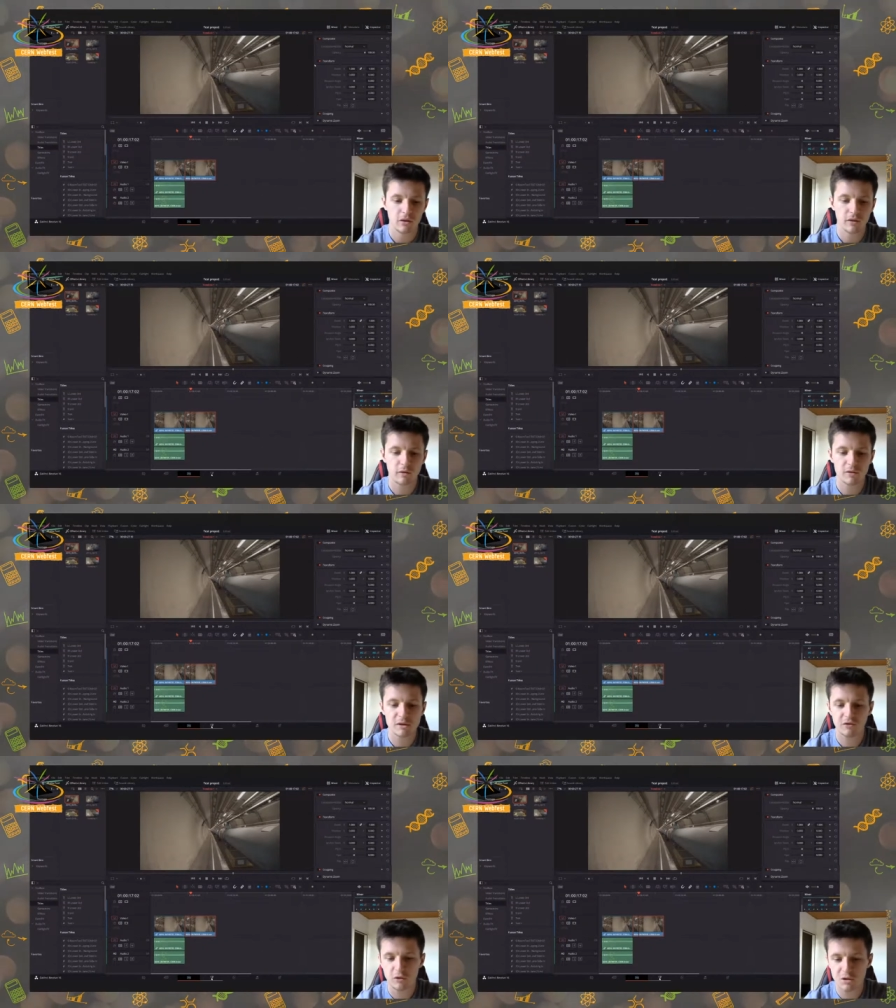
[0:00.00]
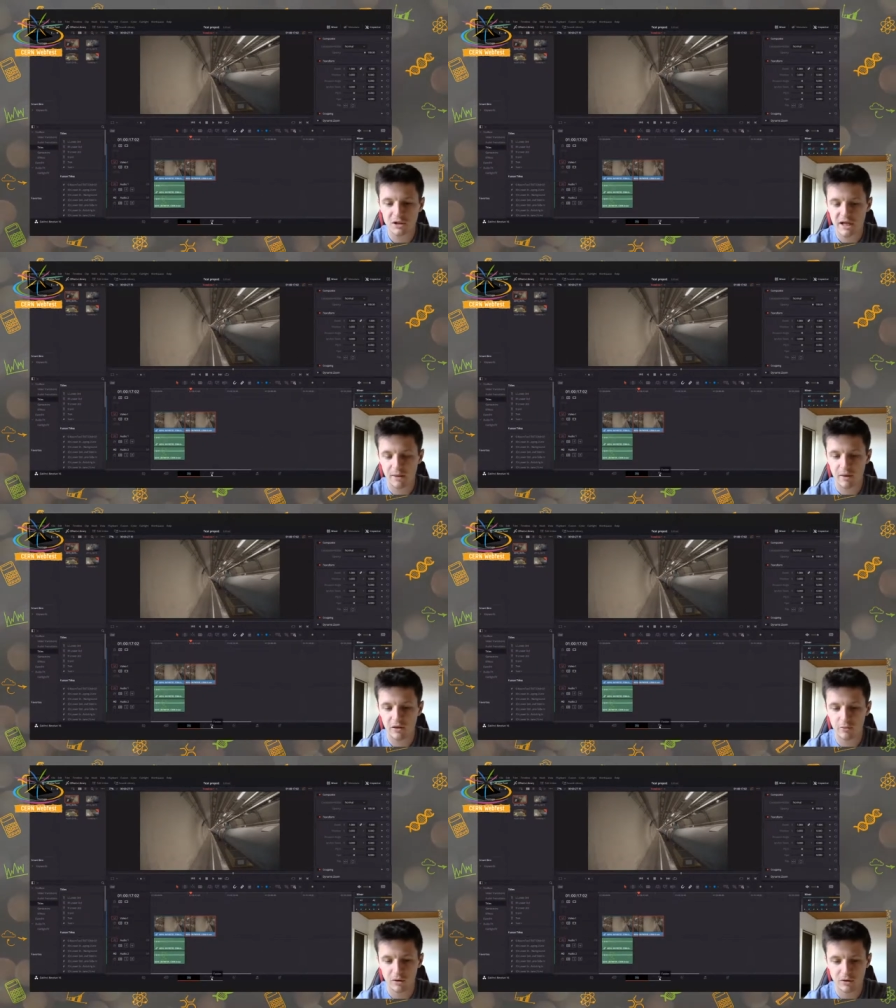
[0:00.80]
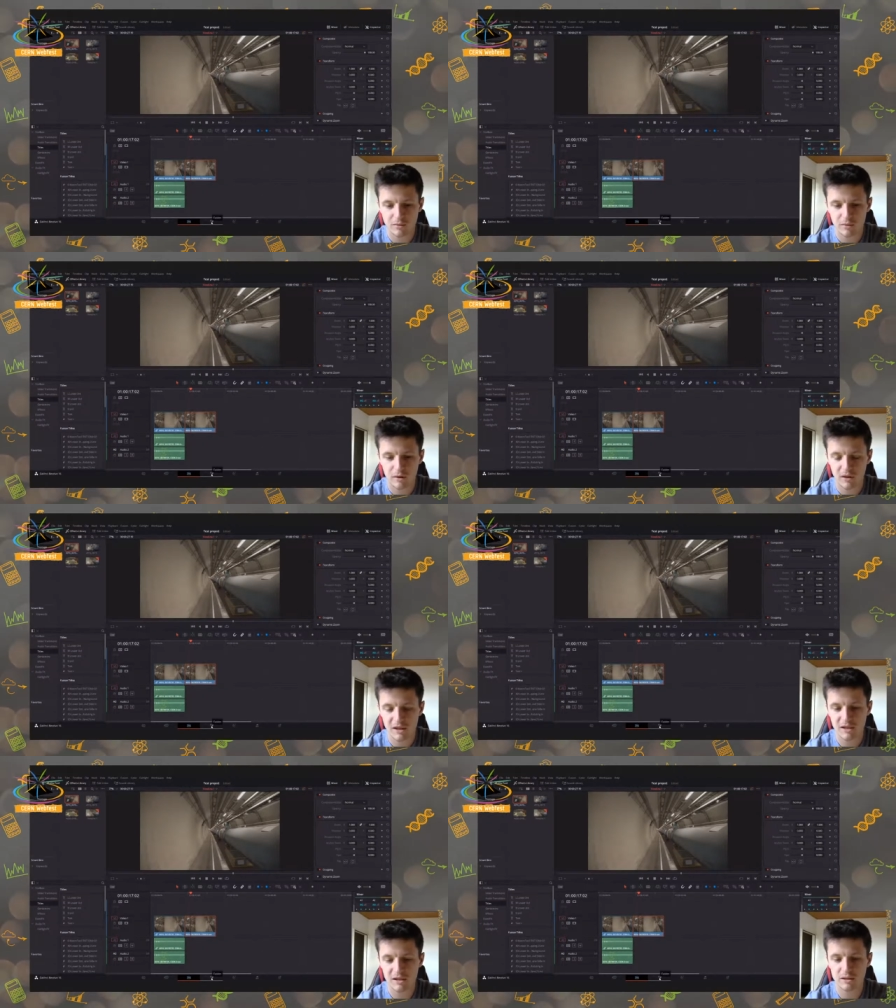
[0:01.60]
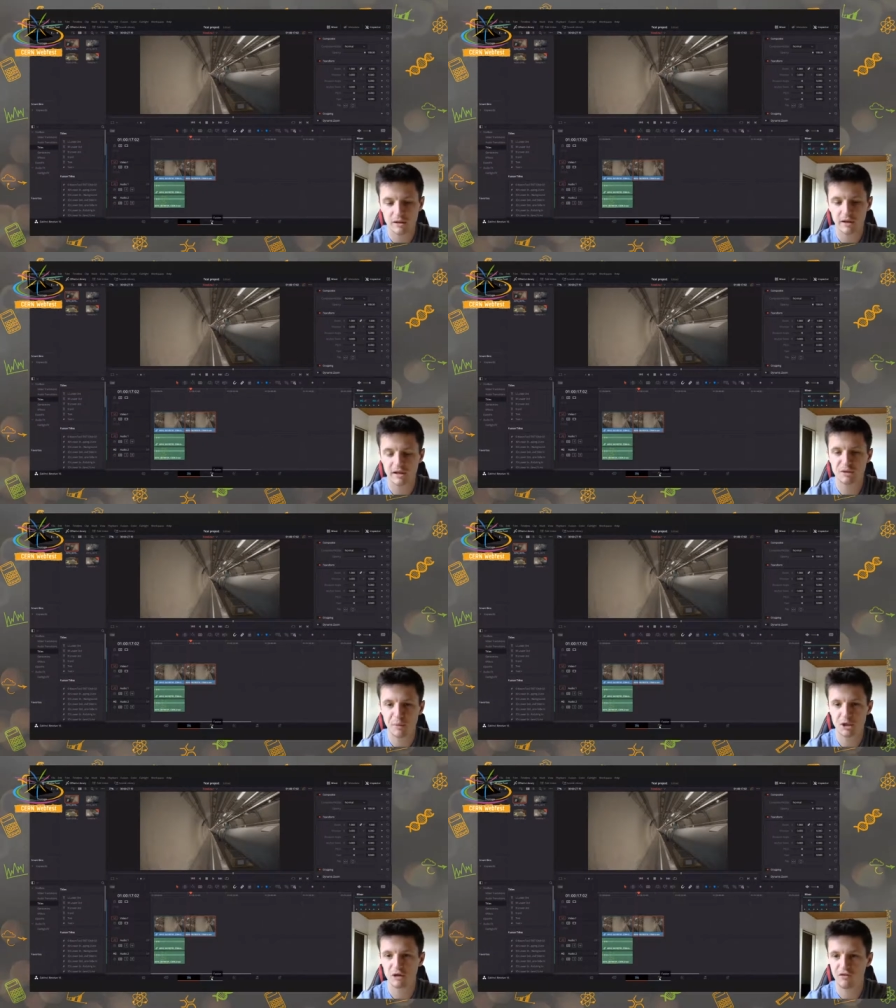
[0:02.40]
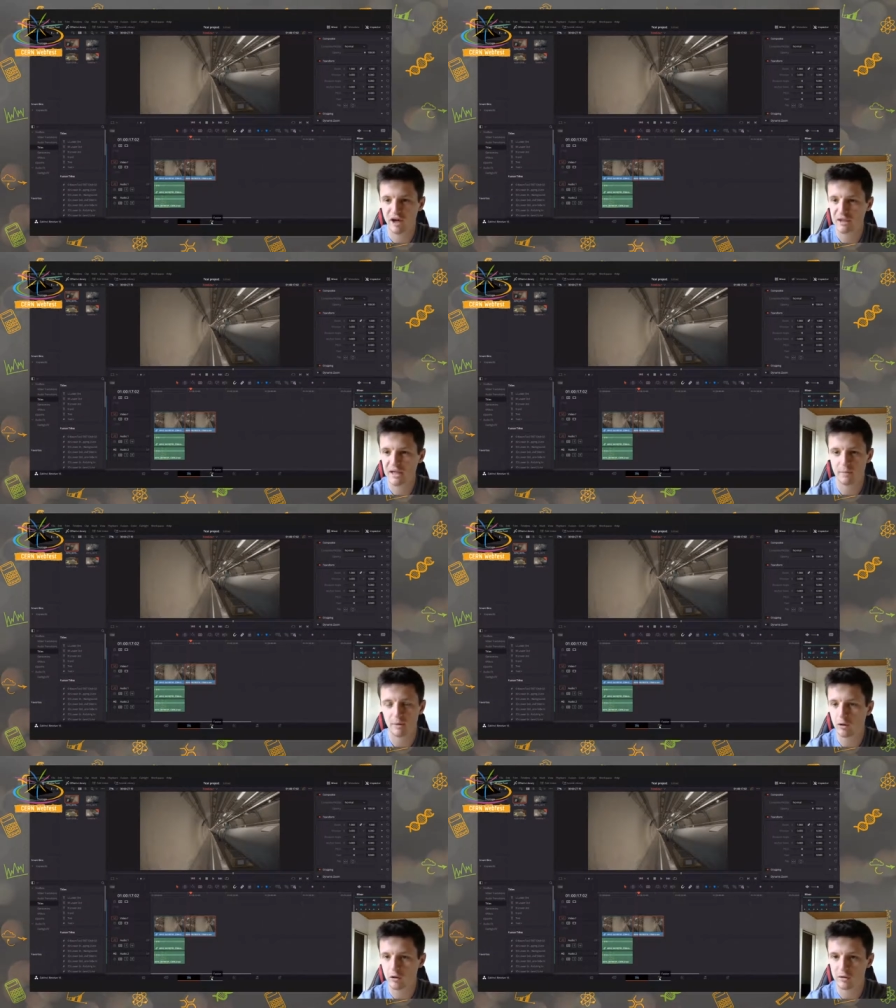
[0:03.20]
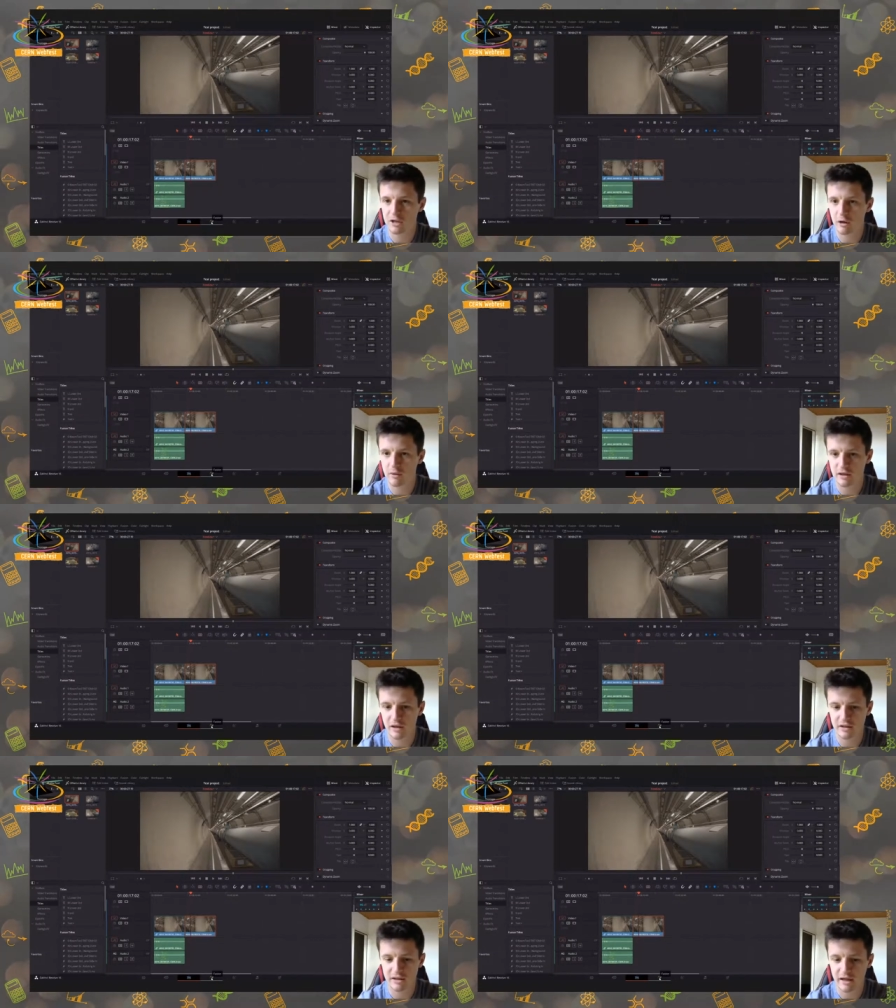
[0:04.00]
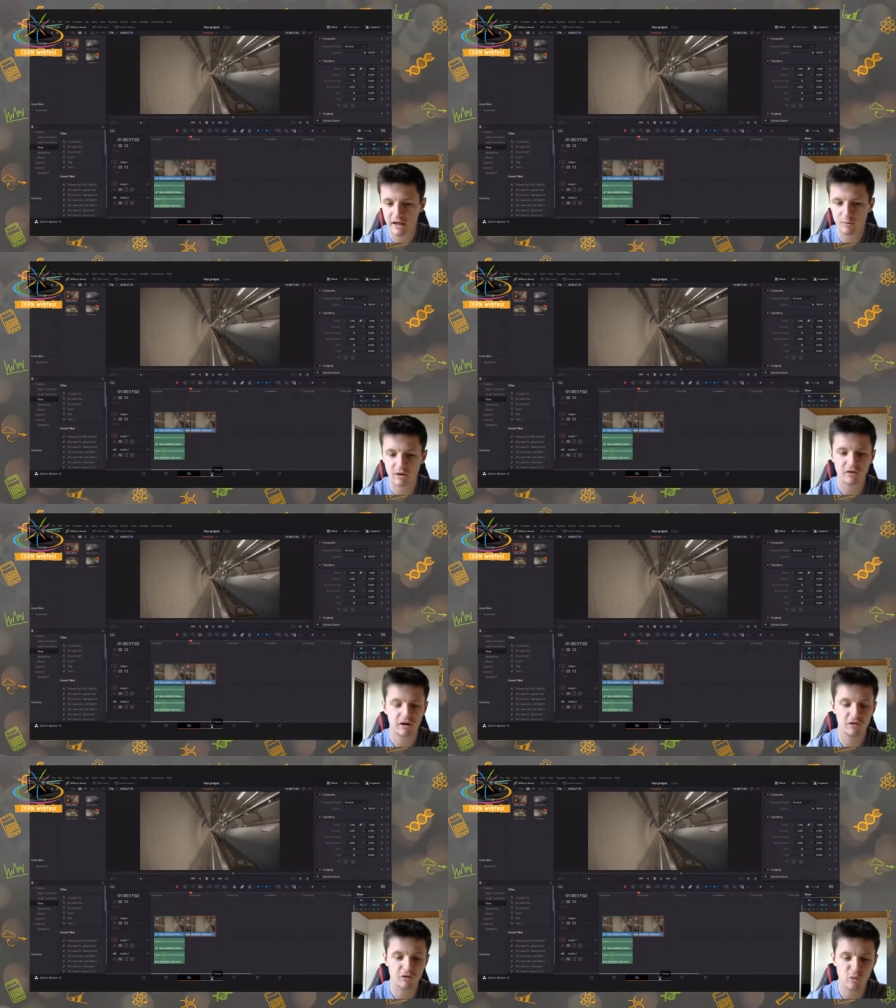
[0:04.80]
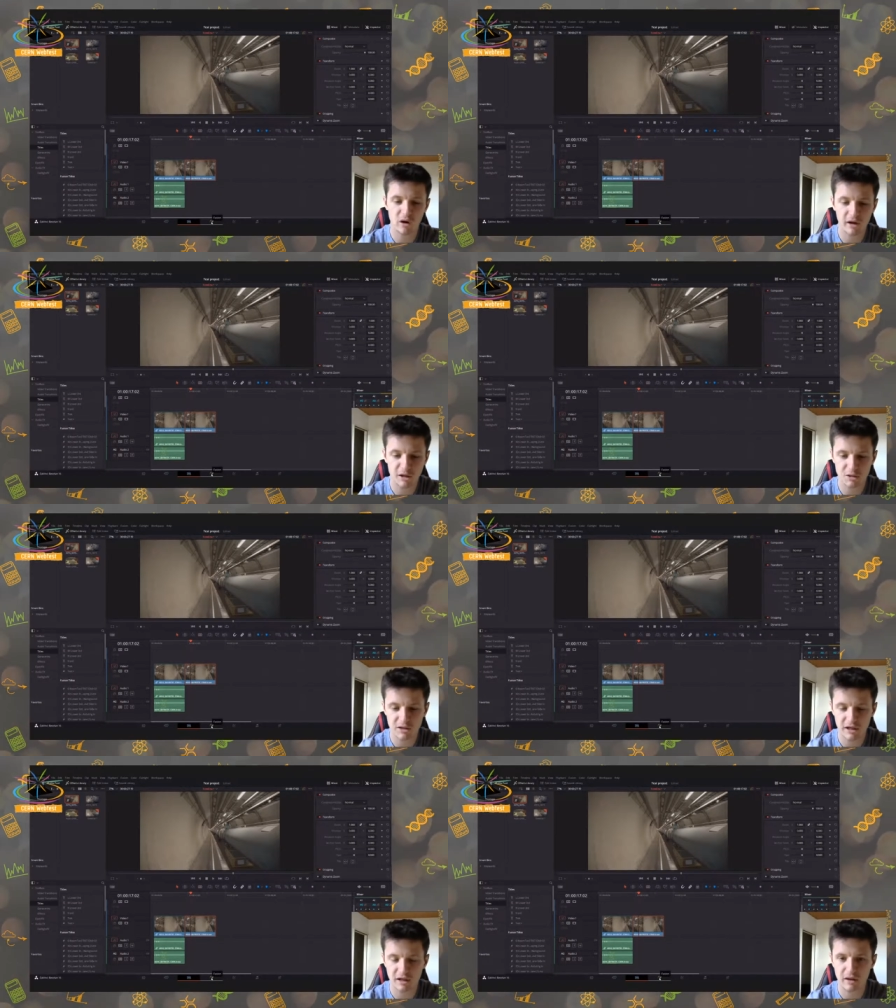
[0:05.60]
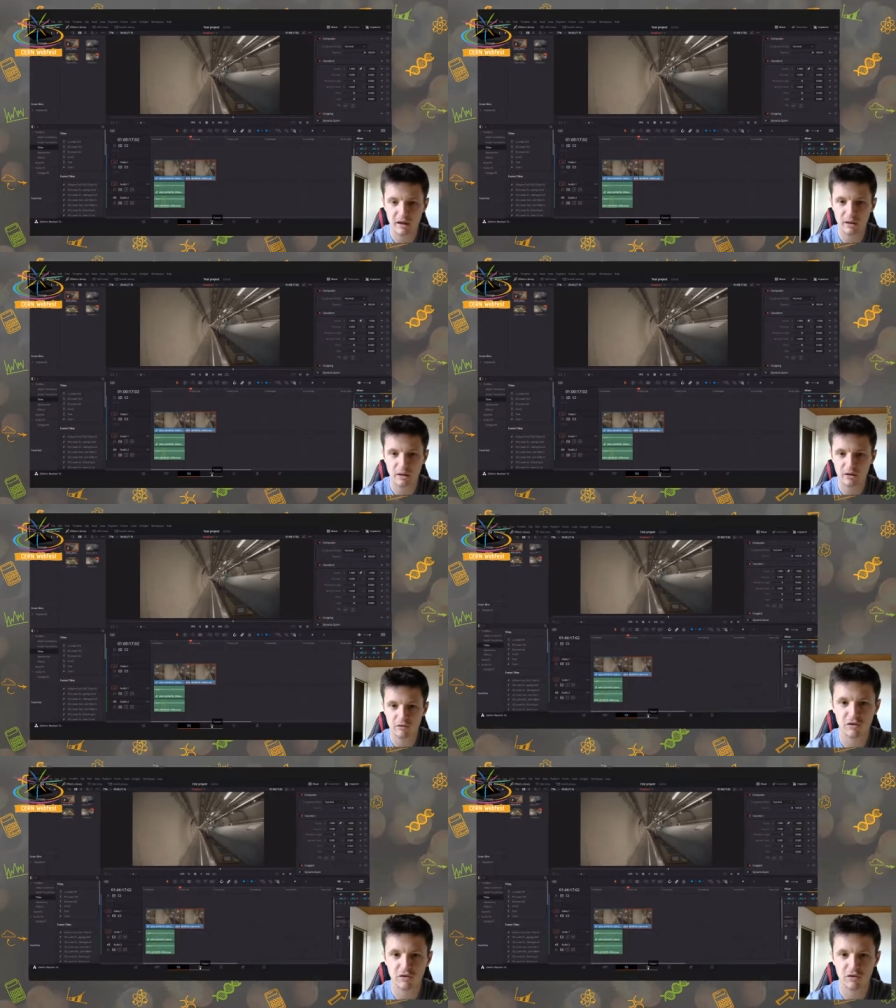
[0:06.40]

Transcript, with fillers: There is a Fusion tab at the bottom. This is a special effects tab. I'm not going to go into that today, but if any of you are interested in that kind of